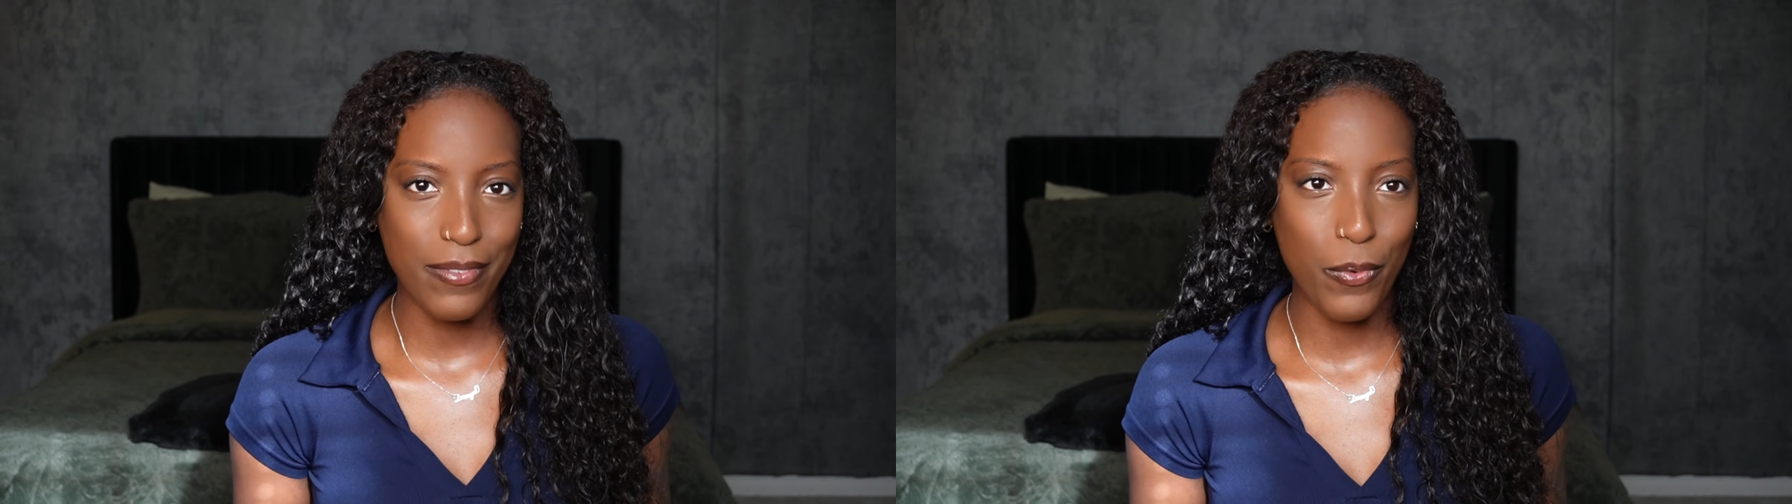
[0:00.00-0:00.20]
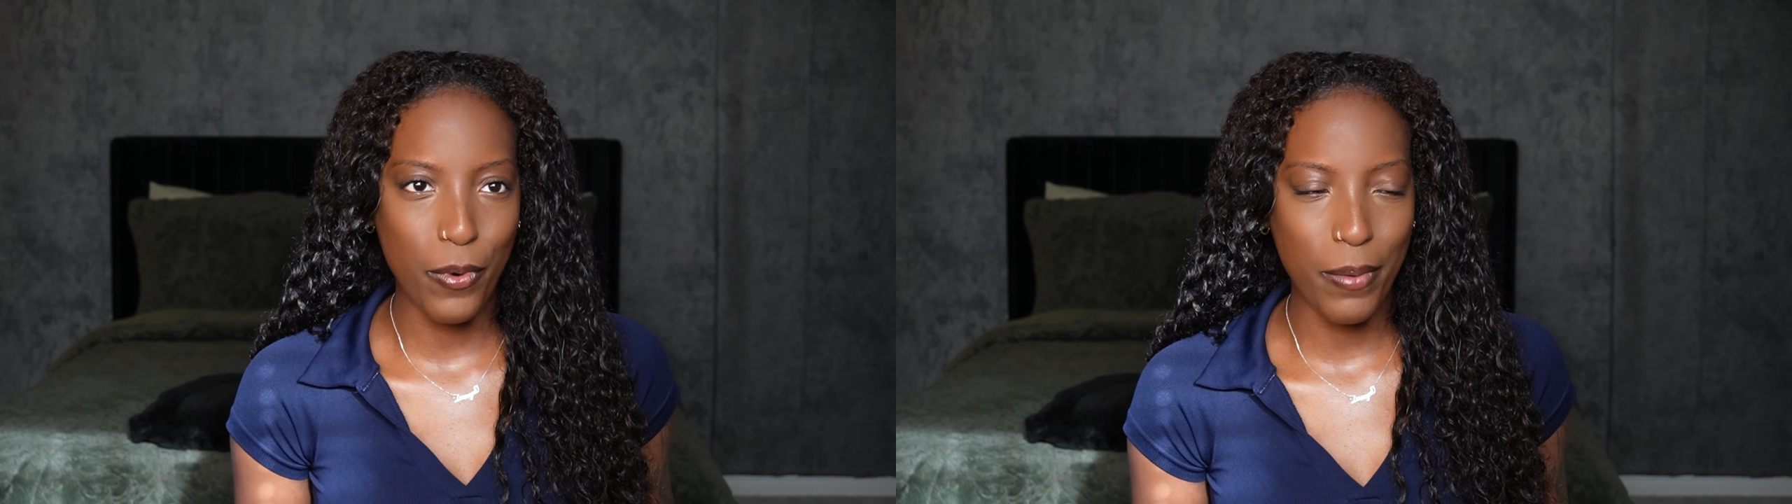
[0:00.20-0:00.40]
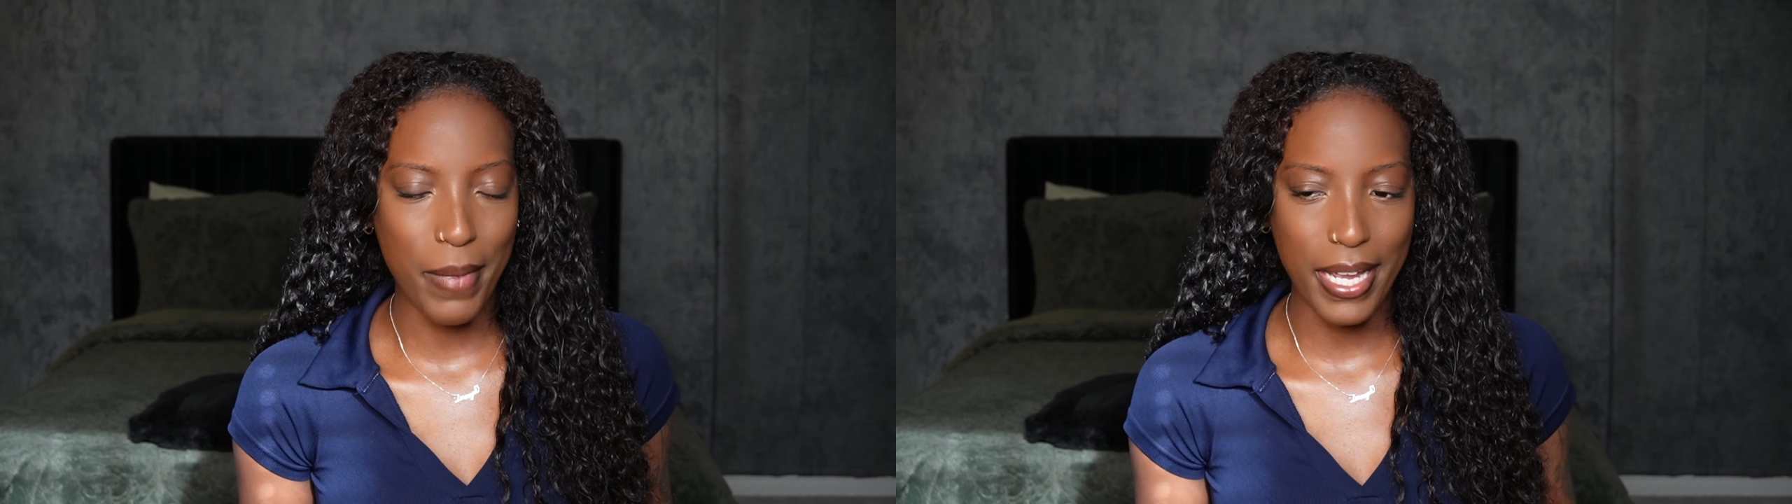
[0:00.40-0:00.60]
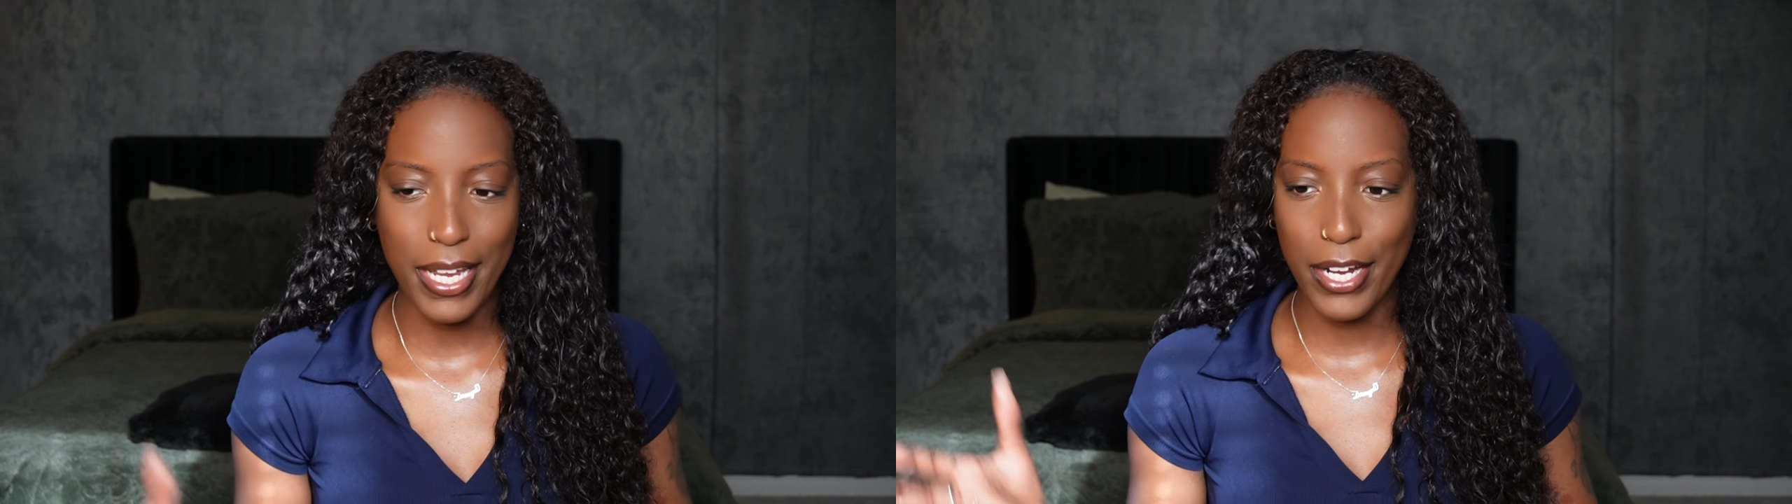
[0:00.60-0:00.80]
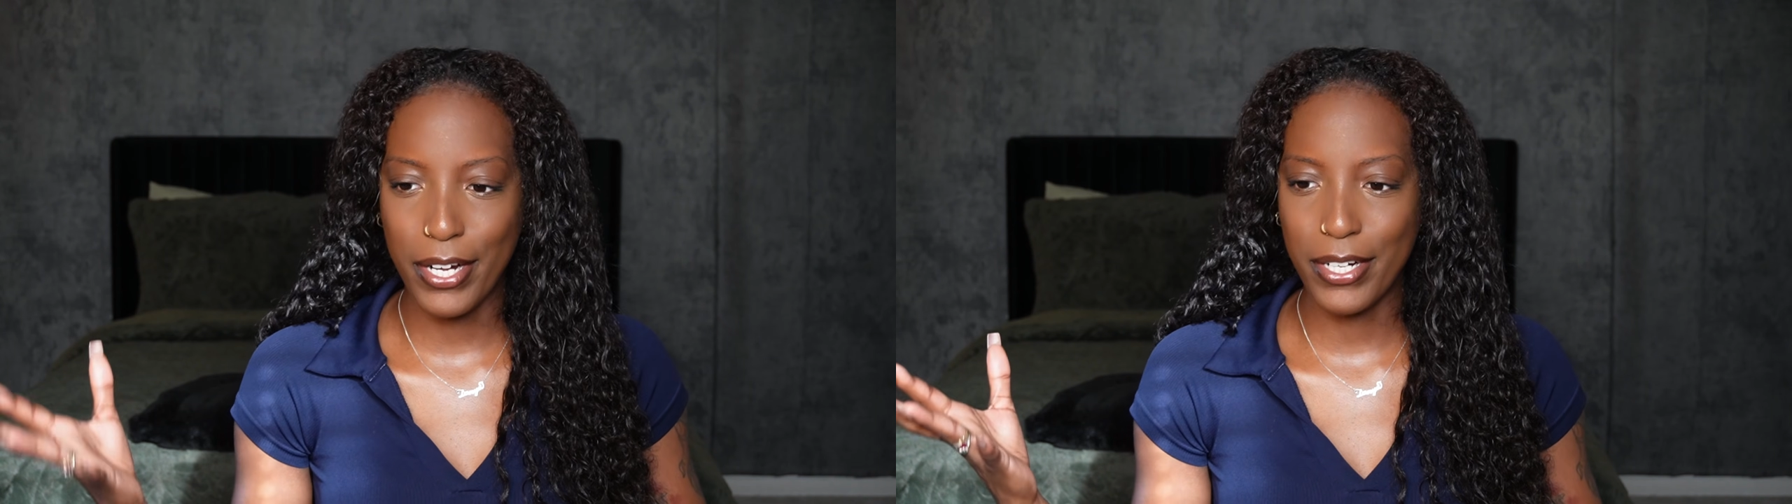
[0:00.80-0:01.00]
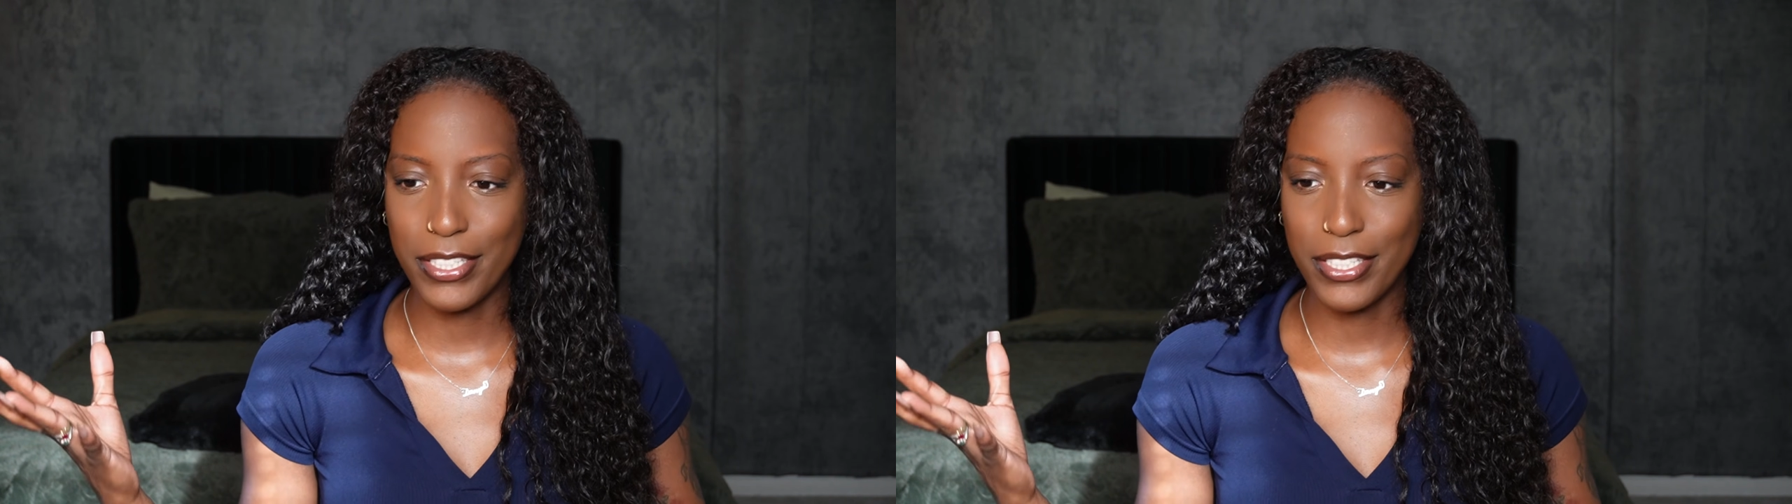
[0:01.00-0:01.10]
worn my hair